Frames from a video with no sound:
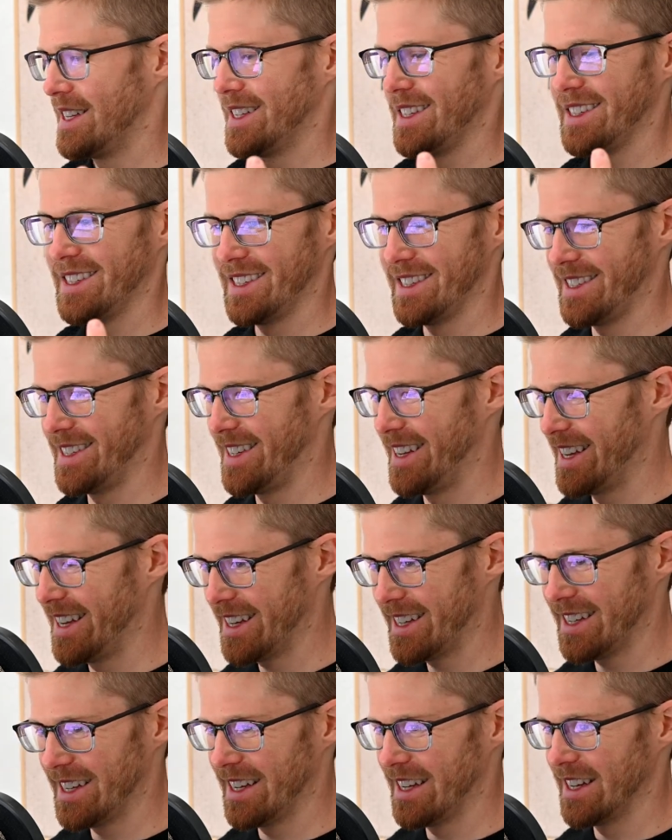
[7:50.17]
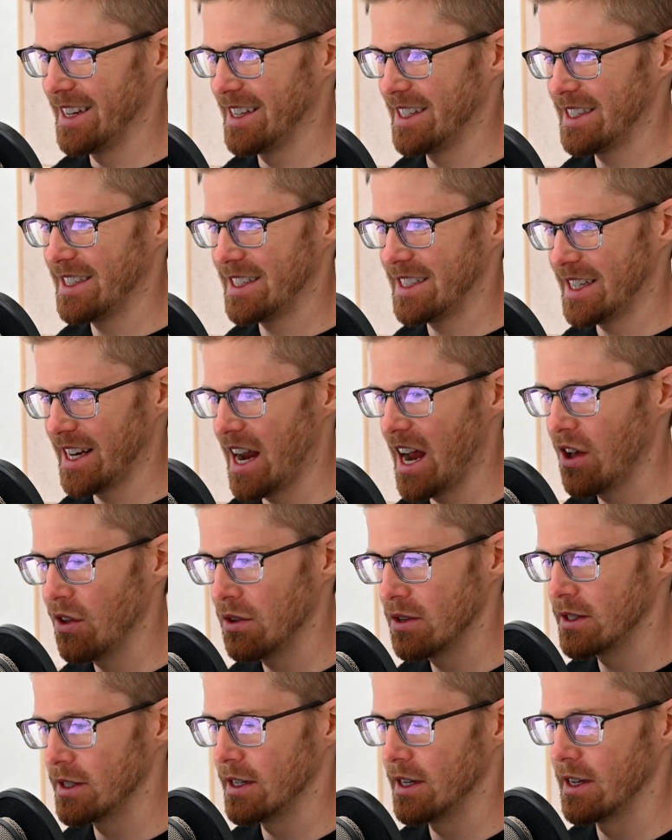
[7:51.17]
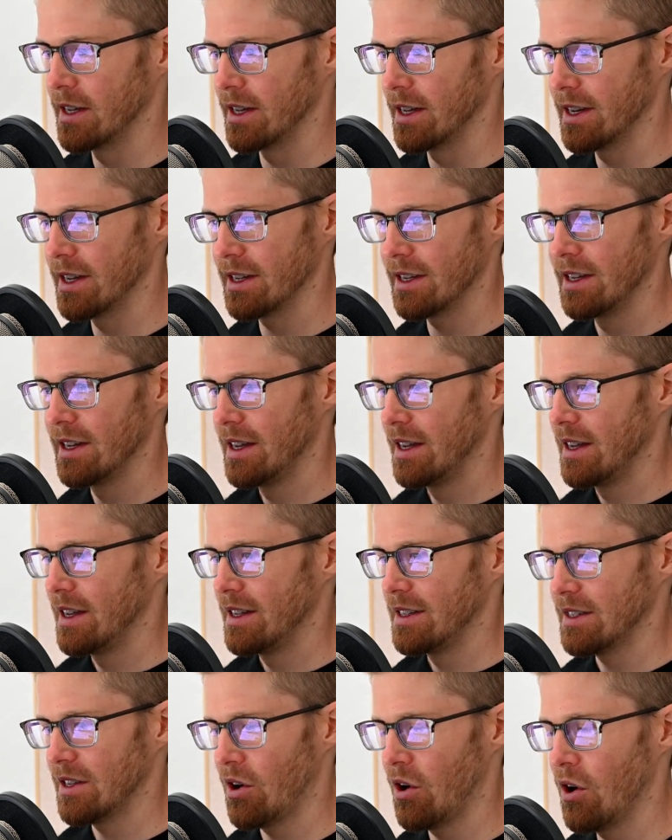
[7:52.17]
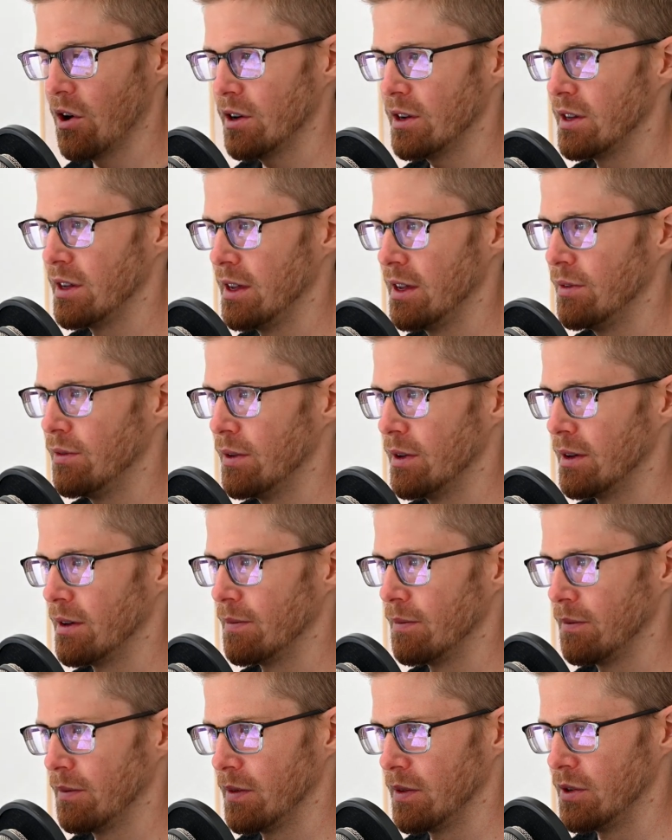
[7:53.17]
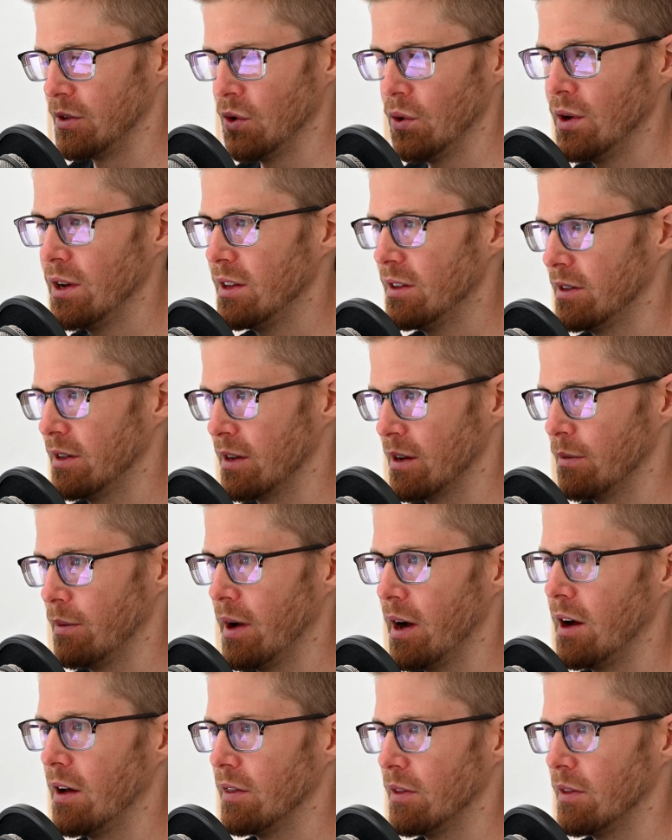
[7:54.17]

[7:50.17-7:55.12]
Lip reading: sticky and it's challenging and it's hard to even do anything about.